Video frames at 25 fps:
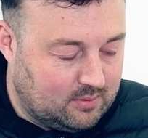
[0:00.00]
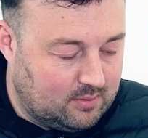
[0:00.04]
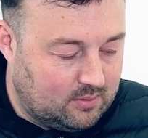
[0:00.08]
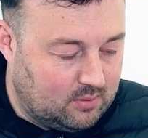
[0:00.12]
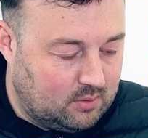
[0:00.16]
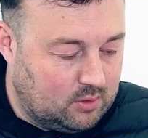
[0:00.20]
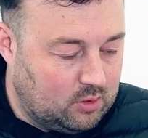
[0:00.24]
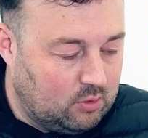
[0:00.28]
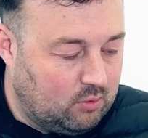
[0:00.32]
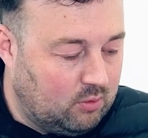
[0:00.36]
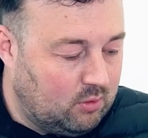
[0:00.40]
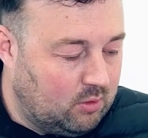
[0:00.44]

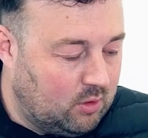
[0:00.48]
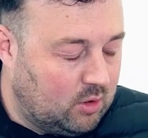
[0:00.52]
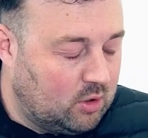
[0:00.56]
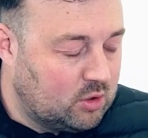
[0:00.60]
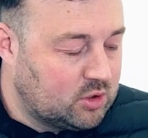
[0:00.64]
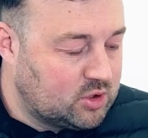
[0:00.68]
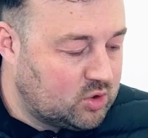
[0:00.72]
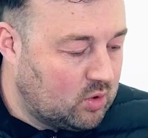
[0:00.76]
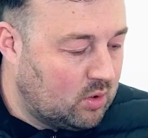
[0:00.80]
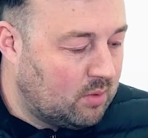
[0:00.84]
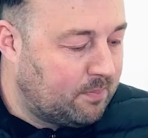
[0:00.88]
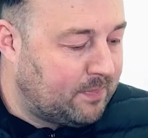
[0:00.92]
you can
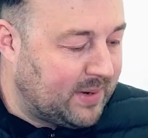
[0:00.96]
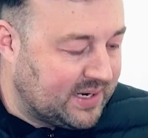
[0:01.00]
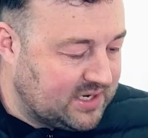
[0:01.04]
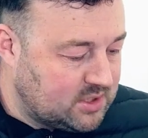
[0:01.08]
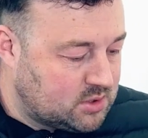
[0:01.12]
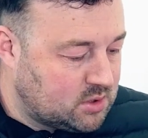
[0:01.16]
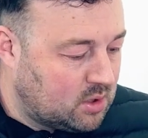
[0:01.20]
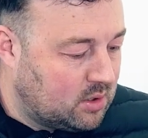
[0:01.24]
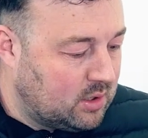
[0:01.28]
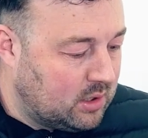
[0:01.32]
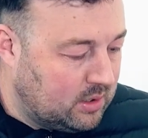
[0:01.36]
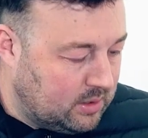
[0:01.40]
do it
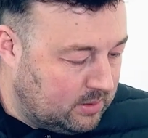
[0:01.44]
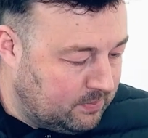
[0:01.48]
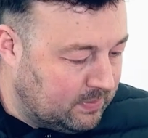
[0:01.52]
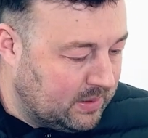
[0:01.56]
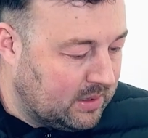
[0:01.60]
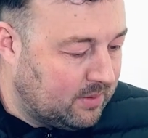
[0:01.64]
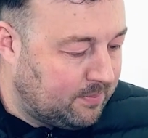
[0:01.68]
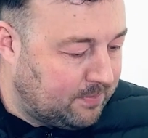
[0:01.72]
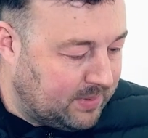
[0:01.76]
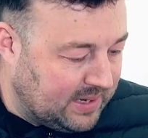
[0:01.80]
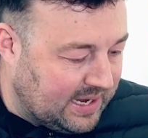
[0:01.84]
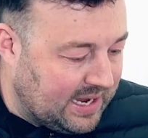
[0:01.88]
based on a little bit
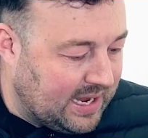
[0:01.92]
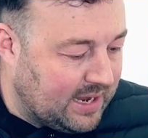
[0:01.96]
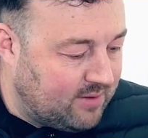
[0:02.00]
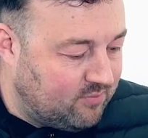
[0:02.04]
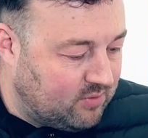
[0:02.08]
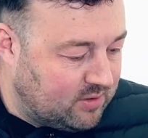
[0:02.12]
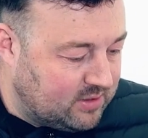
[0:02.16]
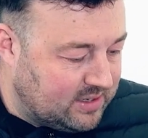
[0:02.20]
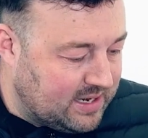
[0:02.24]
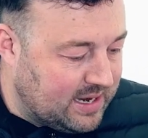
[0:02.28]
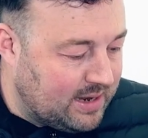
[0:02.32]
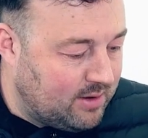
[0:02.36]
of
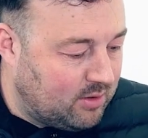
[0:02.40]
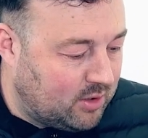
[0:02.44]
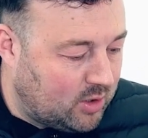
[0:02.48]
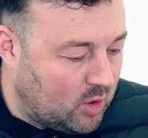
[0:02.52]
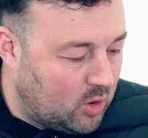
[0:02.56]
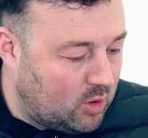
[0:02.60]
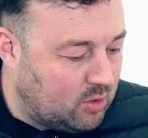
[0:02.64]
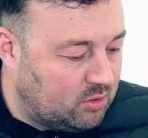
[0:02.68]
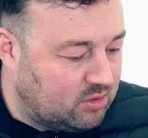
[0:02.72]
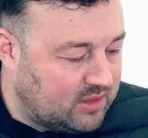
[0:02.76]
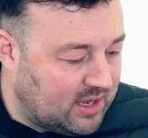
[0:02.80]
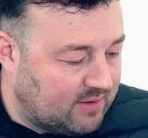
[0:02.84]
behaviour now,
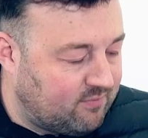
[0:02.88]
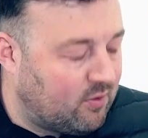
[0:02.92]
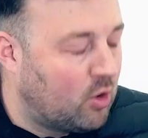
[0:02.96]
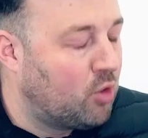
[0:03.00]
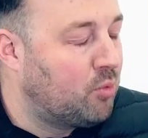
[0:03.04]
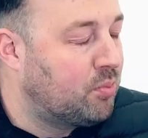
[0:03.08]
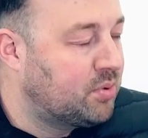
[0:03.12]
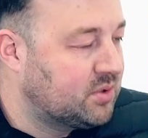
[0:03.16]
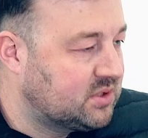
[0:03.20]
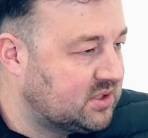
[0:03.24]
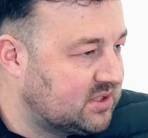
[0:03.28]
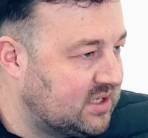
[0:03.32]
going, they've
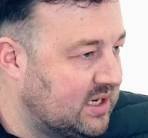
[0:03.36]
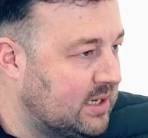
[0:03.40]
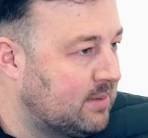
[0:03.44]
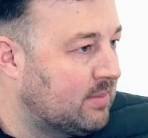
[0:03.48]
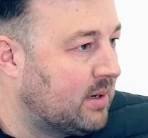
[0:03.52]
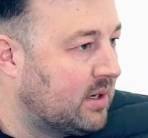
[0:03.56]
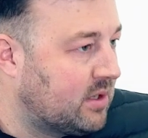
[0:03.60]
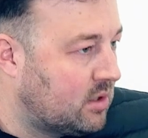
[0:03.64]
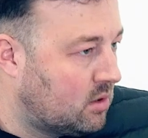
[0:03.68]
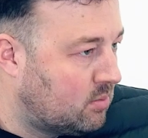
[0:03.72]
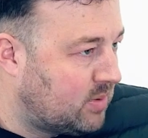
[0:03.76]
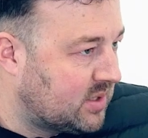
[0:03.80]
opened an
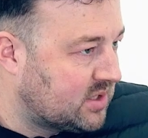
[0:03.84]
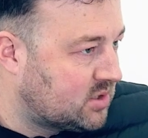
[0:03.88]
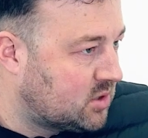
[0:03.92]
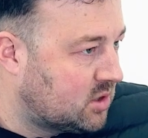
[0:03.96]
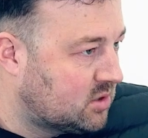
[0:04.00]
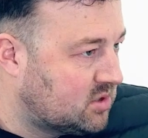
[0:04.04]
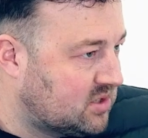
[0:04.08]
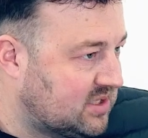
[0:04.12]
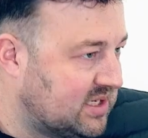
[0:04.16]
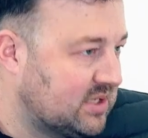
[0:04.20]
email in the past 30